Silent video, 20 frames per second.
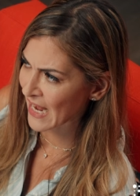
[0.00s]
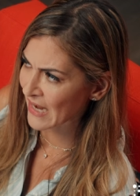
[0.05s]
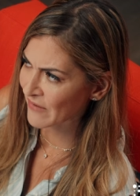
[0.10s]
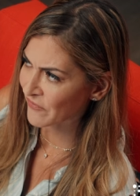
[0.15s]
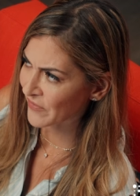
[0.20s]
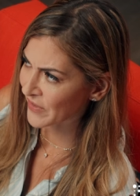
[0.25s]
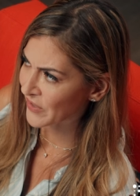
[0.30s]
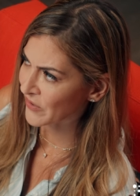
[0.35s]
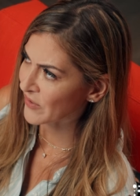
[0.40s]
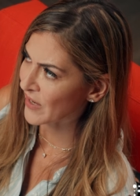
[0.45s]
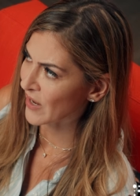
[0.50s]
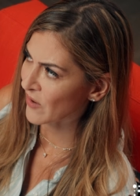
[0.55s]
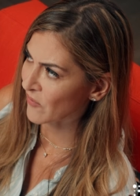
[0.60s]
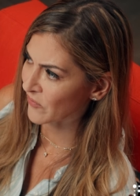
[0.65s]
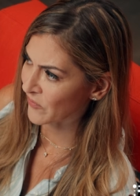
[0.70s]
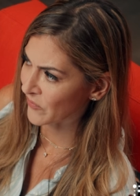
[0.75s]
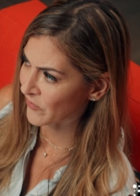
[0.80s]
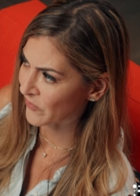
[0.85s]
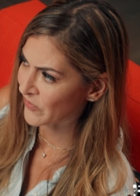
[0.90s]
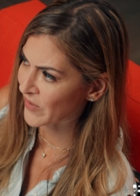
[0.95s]
I figured out
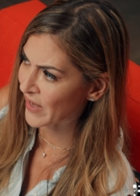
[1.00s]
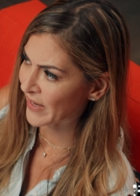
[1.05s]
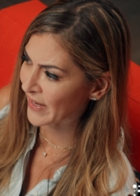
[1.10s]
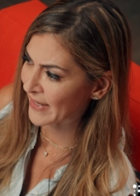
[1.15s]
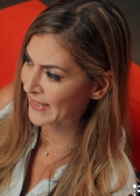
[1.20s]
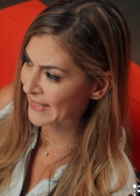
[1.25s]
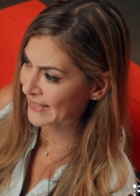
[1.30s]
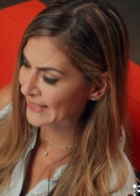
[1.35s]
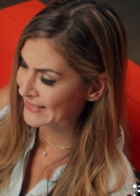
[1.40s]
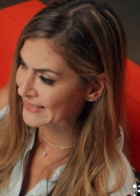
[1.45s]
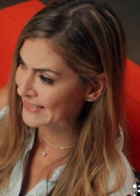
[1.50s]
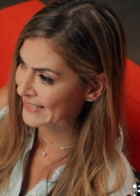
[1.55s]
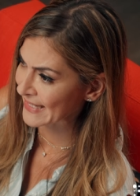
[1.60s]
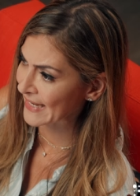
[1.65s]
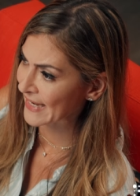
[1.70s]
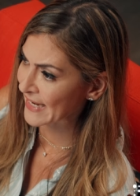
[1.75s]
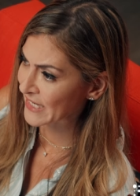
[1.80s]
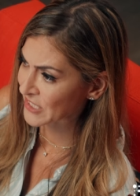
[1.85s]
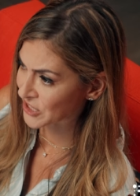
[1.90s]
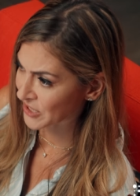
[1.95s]
that I needed to
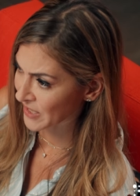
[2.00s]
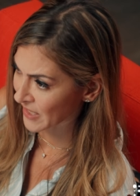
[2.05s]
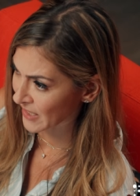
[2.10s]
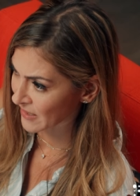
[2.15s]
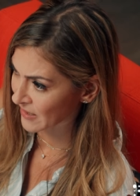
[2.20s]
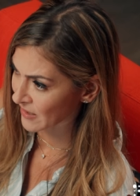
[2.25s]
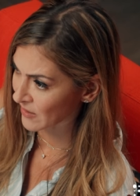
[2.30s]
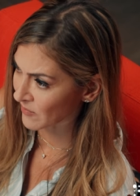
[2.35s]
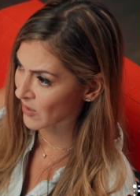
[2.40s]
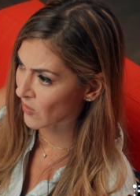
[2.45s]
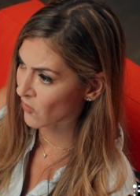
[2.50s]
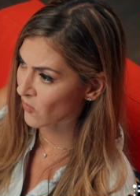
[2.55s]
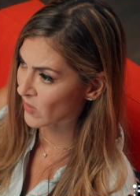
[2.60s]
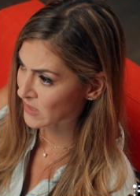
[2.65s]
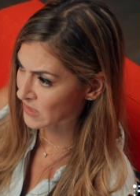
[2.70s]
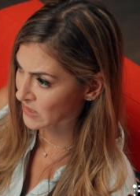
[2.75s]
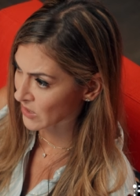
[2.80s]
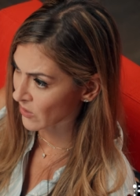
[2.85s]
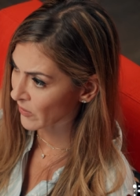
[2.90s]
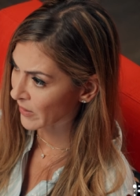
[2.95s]
get educated about
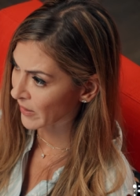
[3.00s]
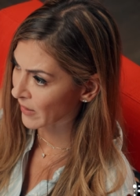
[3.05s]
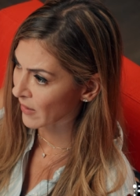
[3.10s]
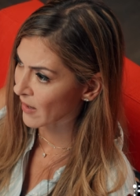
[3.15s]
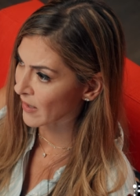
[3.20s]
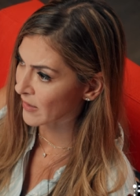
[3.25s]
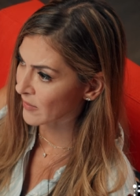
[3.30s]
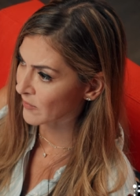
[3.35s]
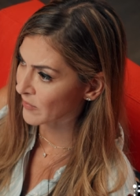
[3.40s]
what's going on,